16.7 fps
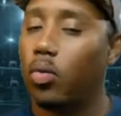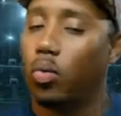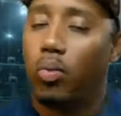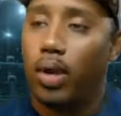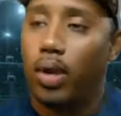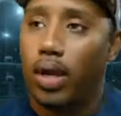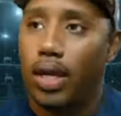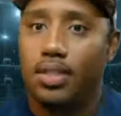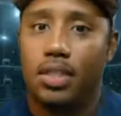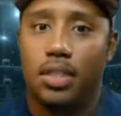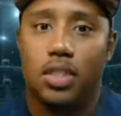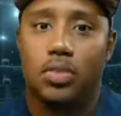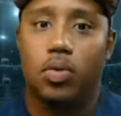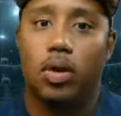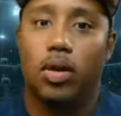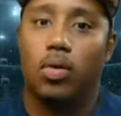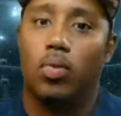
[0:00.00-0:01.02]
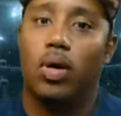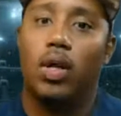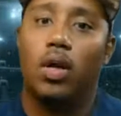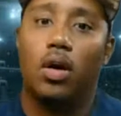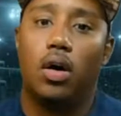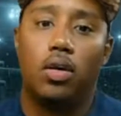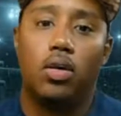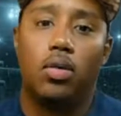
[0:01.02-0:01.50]
like I said this morning,
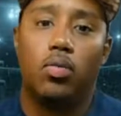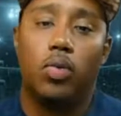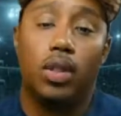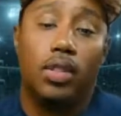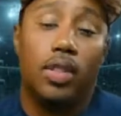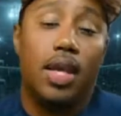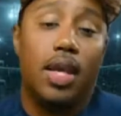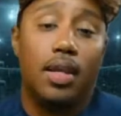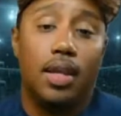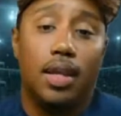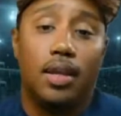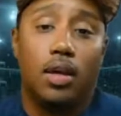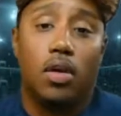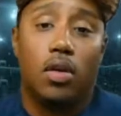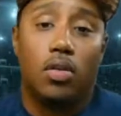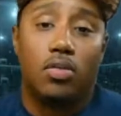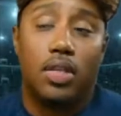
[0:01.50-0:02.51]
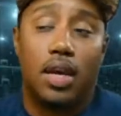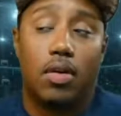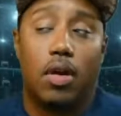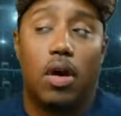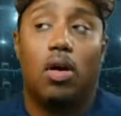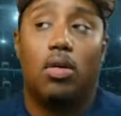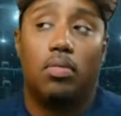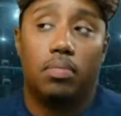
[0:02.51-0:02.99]
we think that the Colts
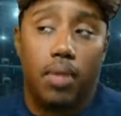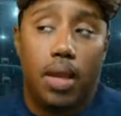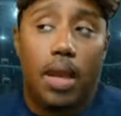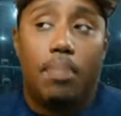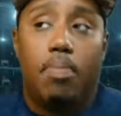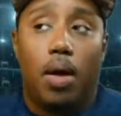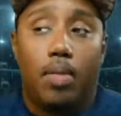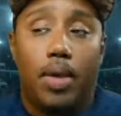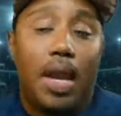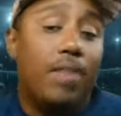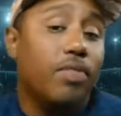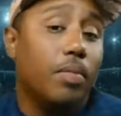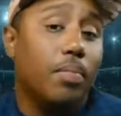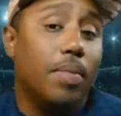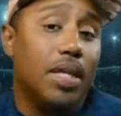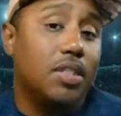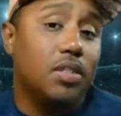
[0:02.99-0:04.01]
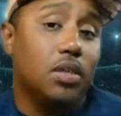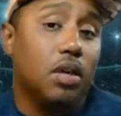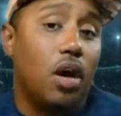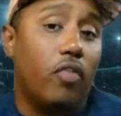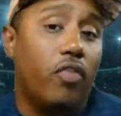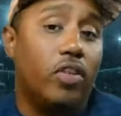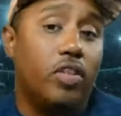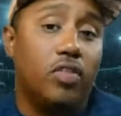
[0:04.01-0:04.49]
they probably have the best
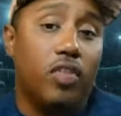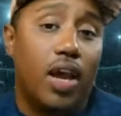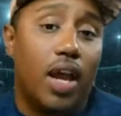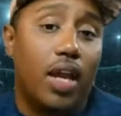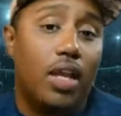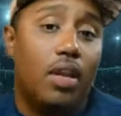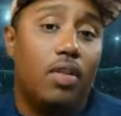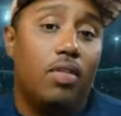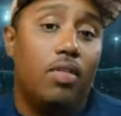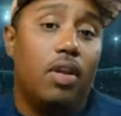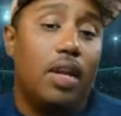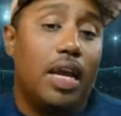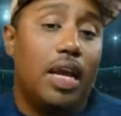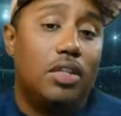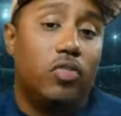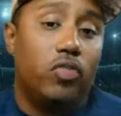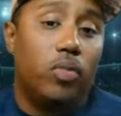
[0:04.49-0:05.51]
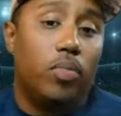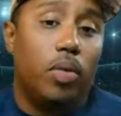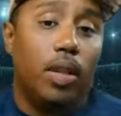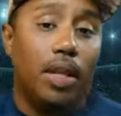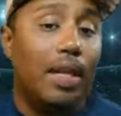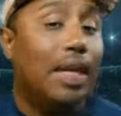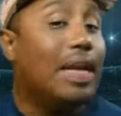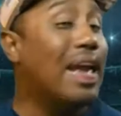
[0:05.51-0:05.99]
offensive line in the National Football
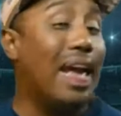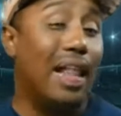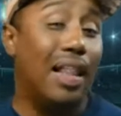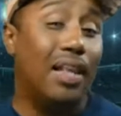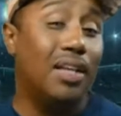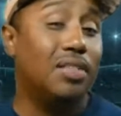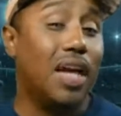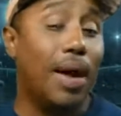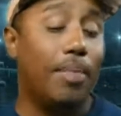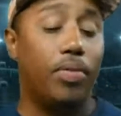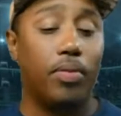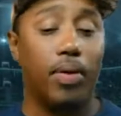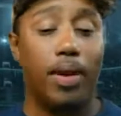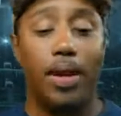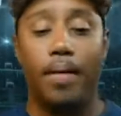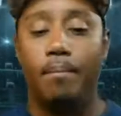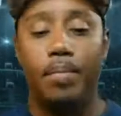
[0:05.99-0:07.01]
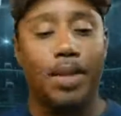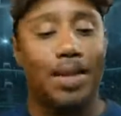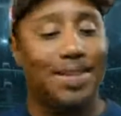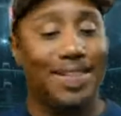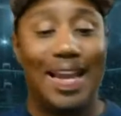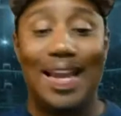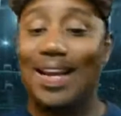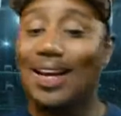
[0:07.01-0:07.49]
League, at least top 3.
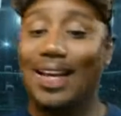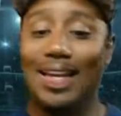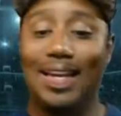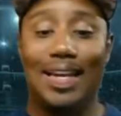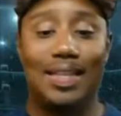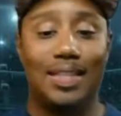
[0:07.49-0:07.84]
They couldn't get